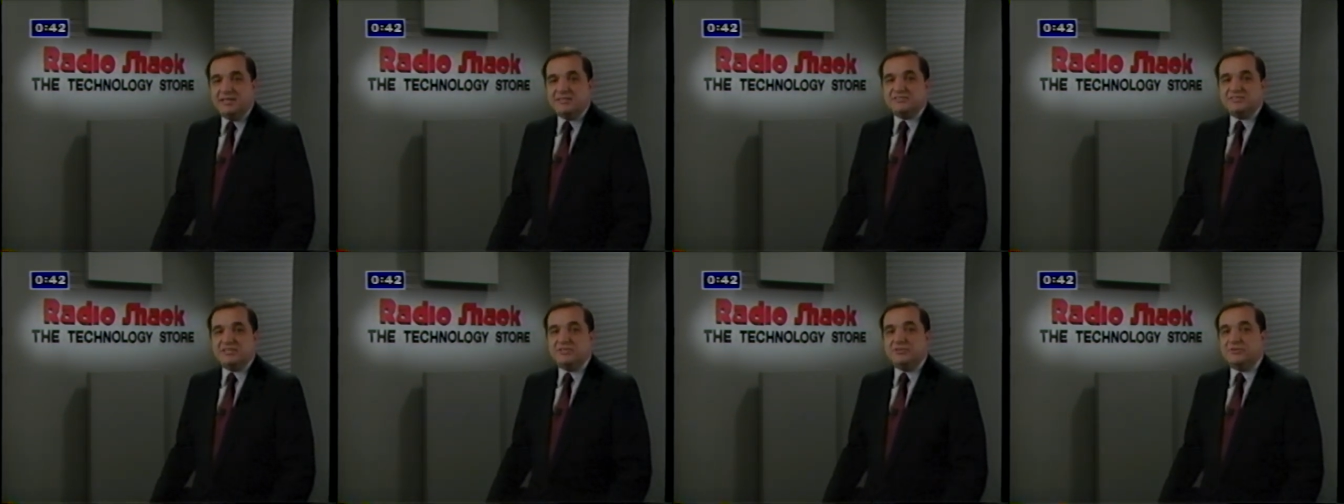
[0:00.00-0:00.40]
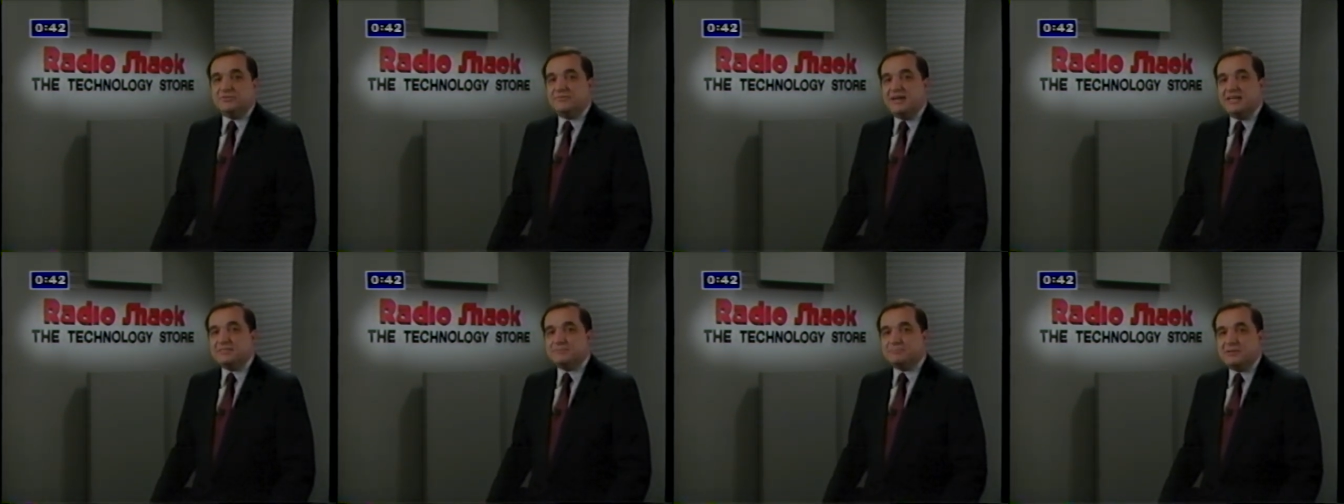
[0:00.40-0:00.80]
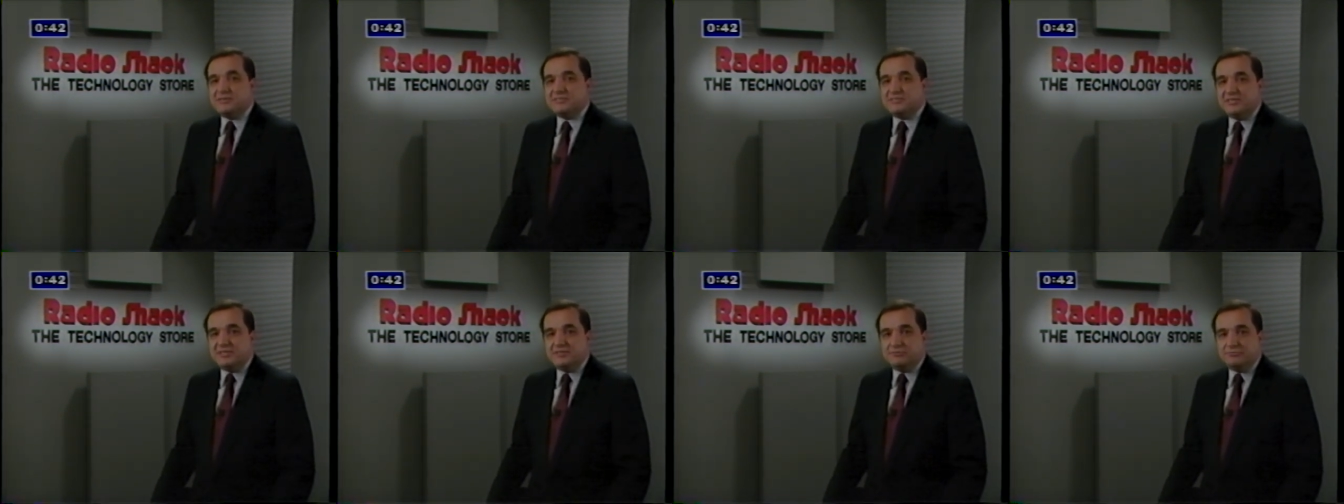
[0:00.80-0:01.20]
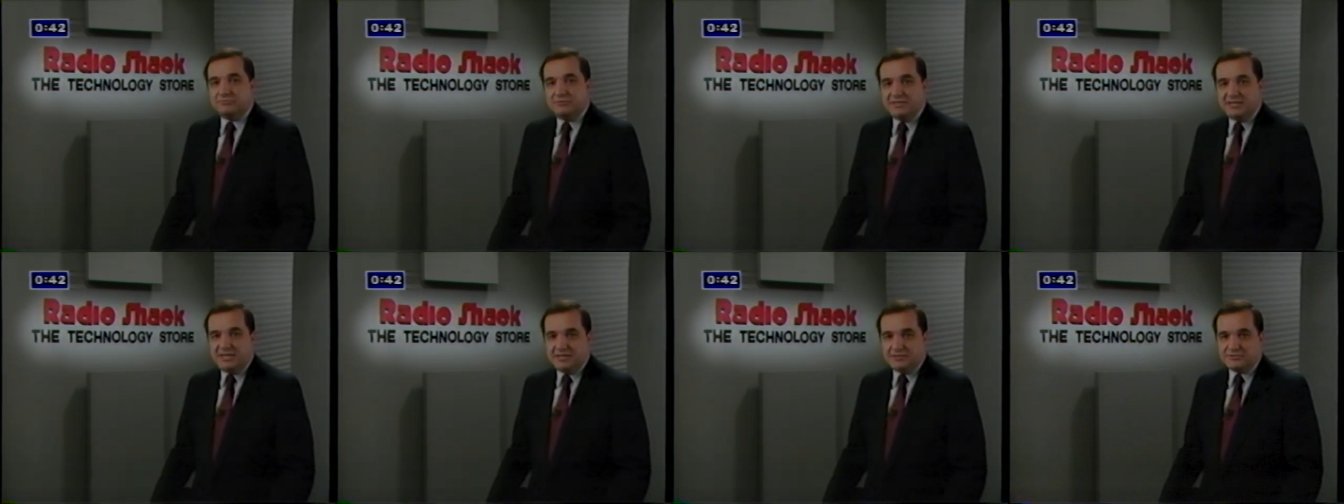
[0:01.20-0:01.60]
Senior Vice President,
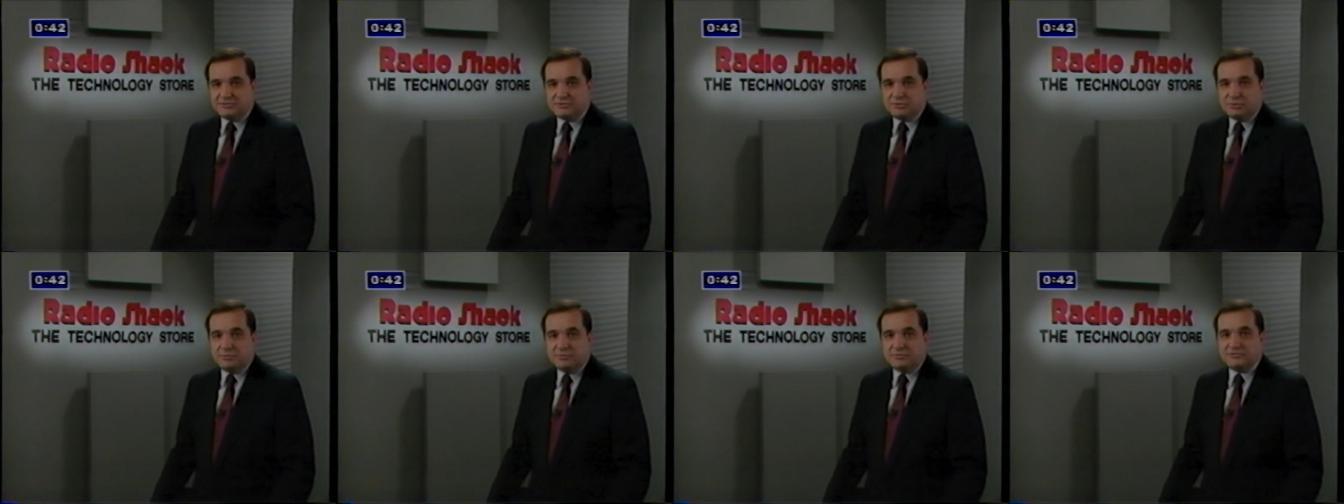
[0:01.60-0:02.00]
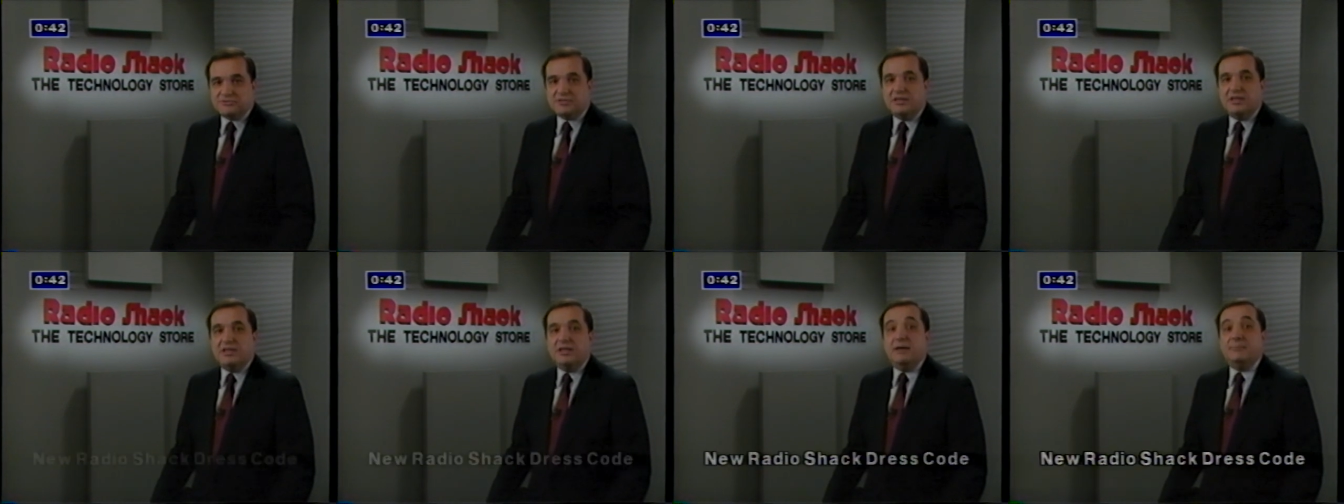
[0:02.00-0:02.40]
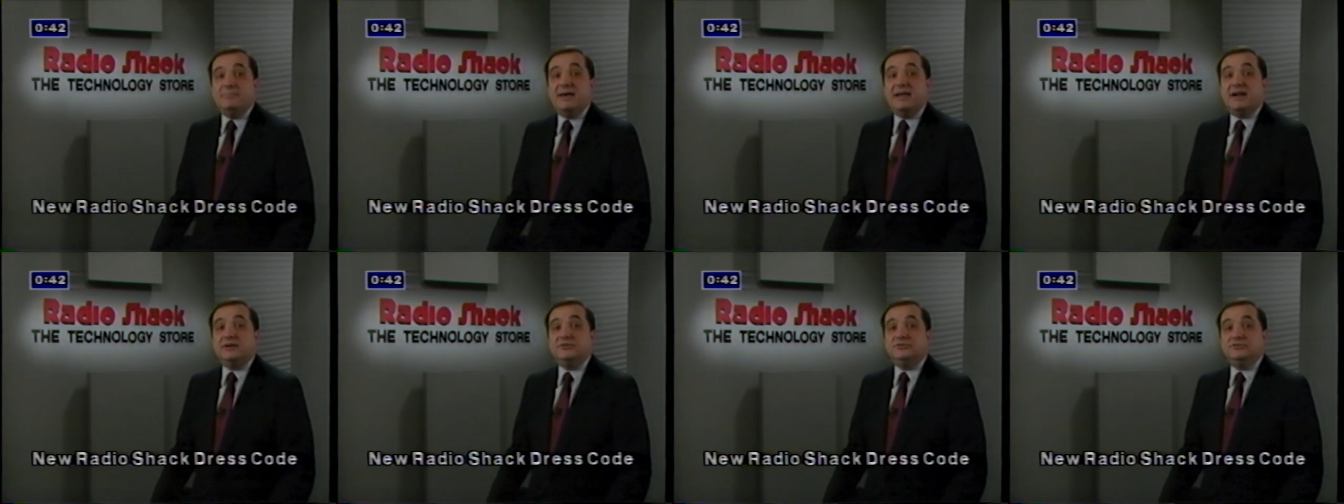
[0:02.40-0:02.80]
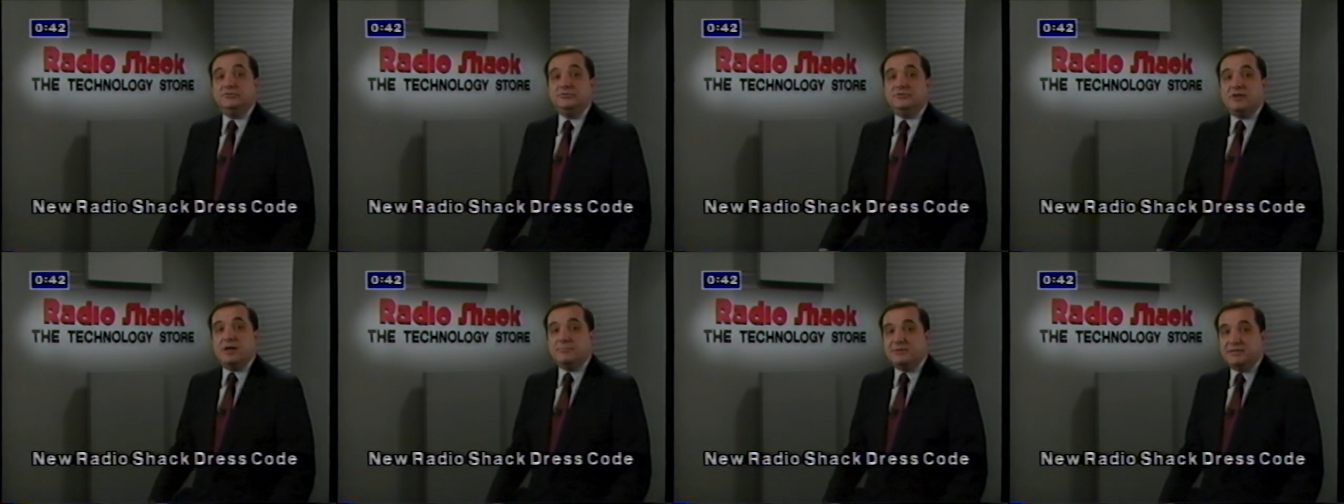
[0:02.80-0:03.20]
Retail Stores, about our
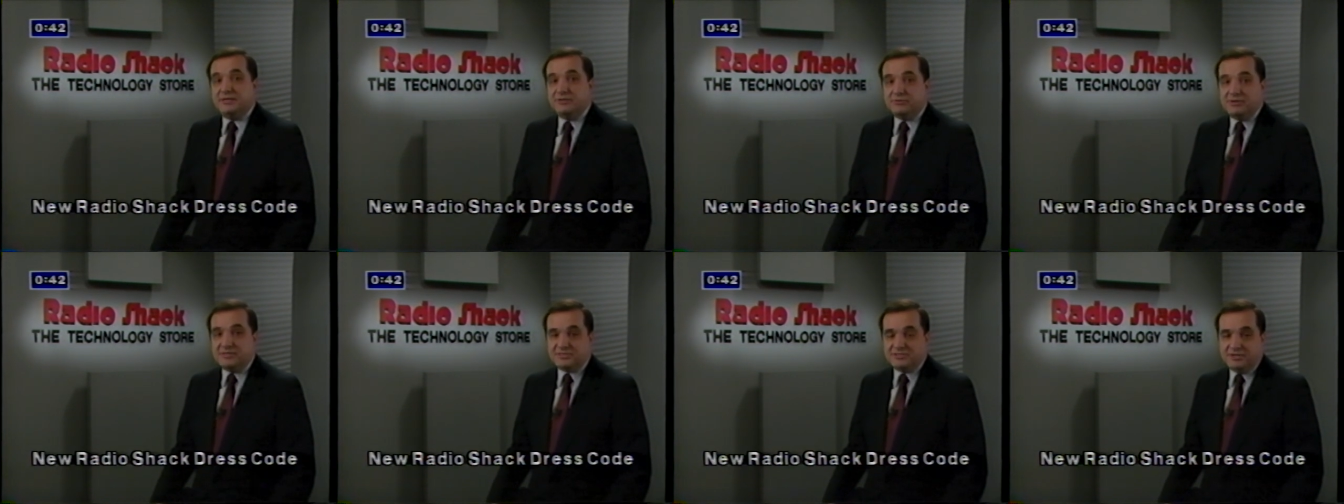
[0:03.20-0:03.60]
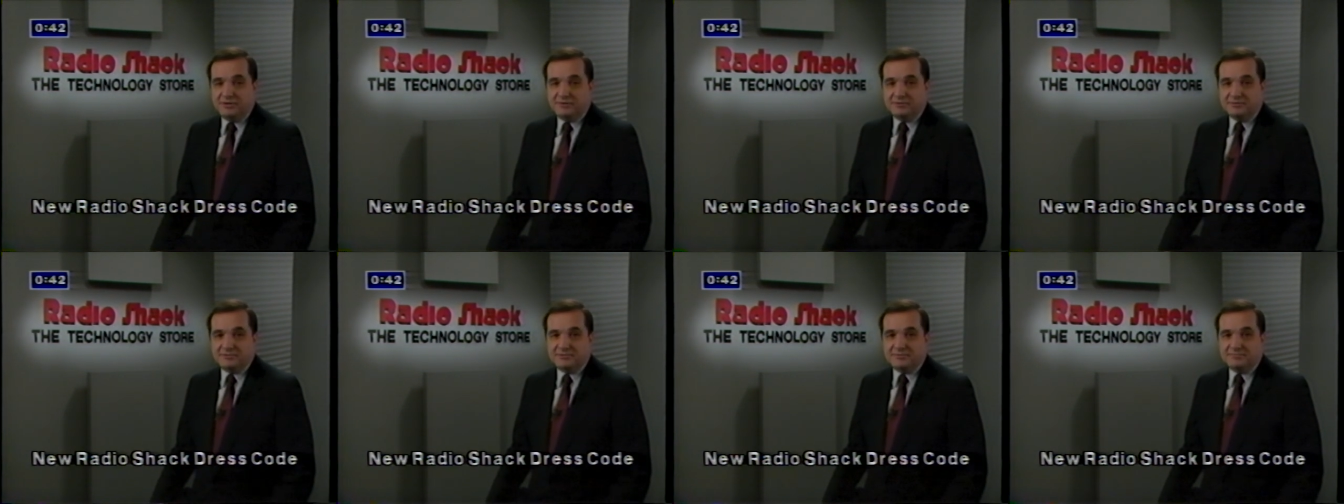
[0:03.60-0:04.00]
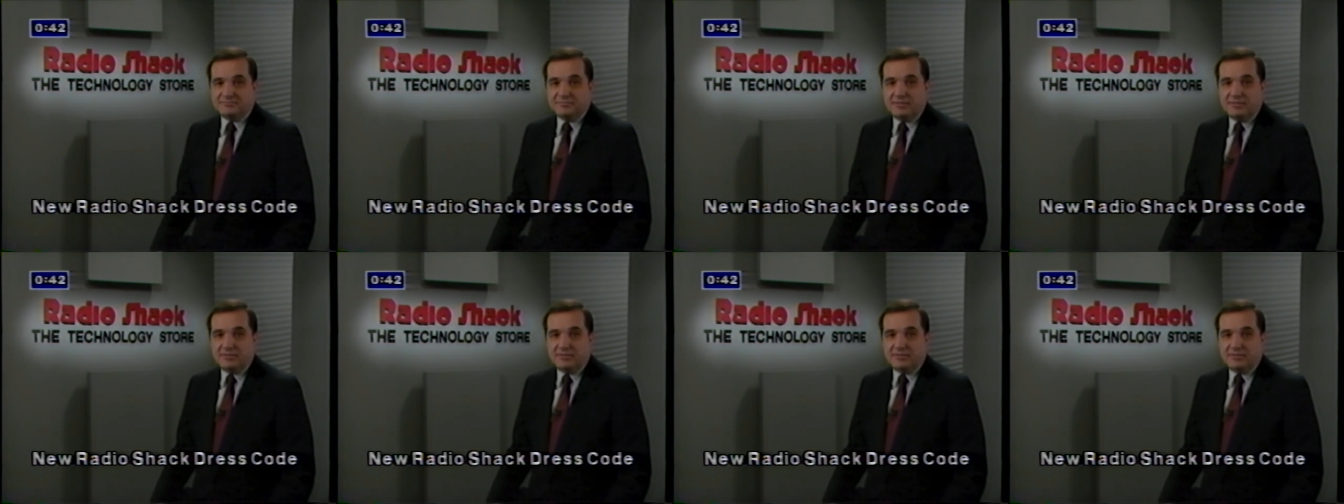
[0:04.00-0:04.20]
new company dress code.